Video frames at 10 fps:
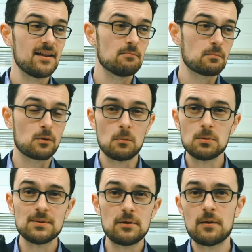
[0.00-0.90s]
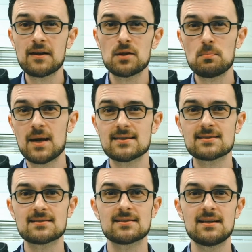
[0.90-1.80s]
probably one of the
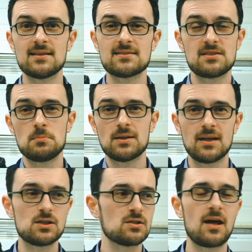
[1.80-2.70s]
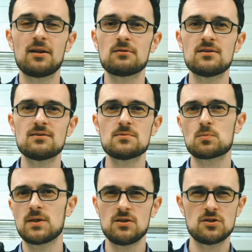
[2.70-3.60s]
best simulation algorithms
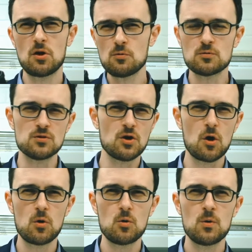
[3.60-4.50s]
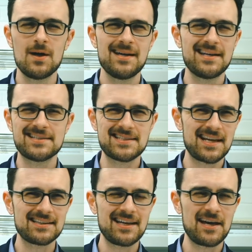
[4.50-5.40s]
when you don't know
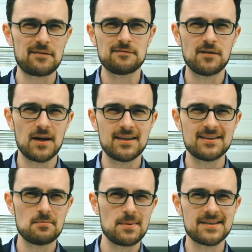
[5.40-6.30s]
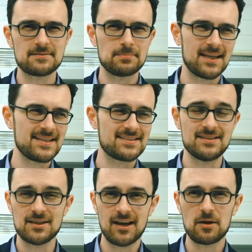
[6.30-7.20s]
exactly how to find the best place and
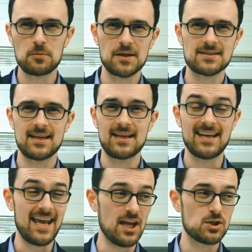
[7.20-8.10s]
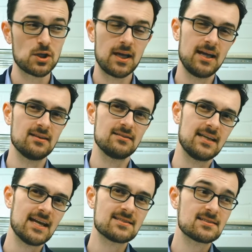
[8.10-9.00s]
you kind of want to take an educated
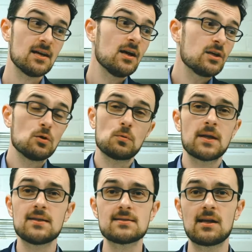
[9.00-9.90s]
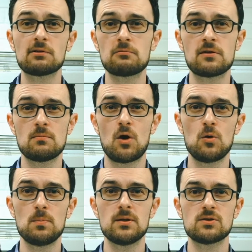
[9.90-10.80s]
guess. You run this algorithm a whole
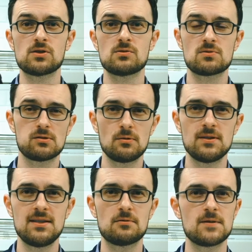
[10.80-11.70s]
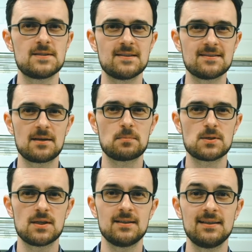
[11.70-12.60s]
bunch, slowly decreasing the
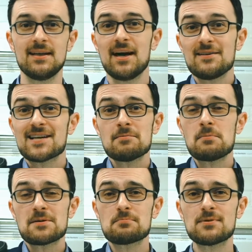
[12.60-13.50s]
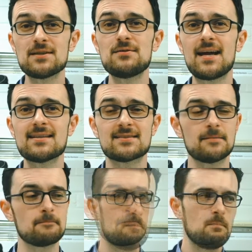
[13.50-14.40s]
temperature, and you come up with a pretty good answer.
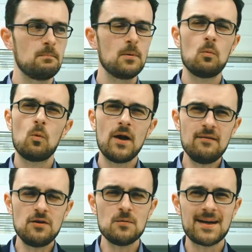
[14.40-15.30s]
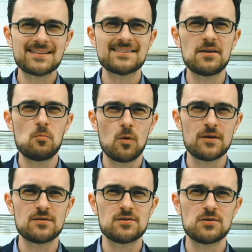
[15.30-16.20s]
But what if you actually
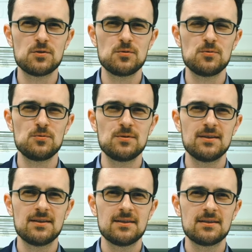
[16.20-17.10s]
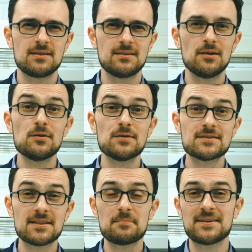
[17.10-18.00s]
wanted to learn
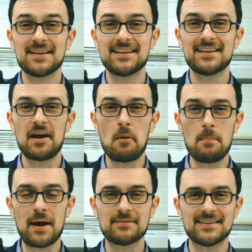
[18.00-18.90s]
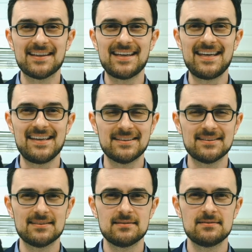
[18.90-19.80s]
something about the hill?
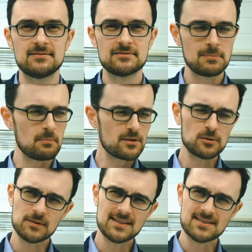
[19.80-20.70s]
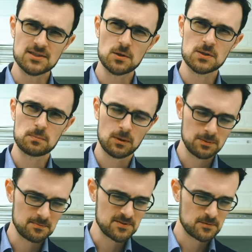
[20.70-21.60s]
Remember, in all these search
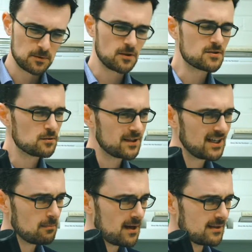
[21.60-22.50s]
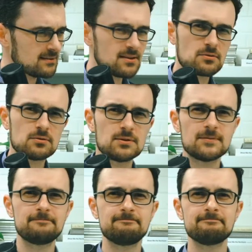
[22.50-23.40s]
problems, we're not talking about a
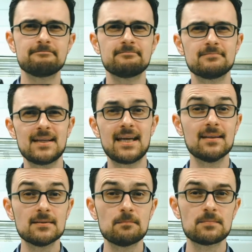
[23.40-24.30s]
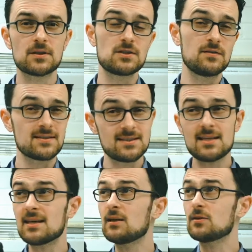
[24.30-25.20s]
literal hill, because if you could see
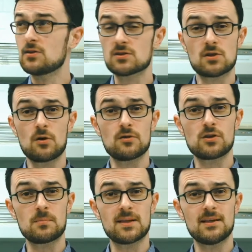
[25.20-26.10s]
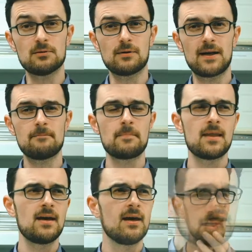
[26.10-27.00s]
the hill, you just go to the top of the hill, right?
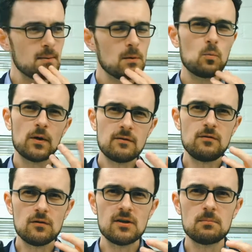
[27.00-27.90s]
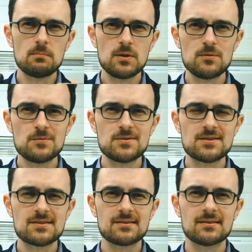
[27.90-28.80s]
But what if you could abuse,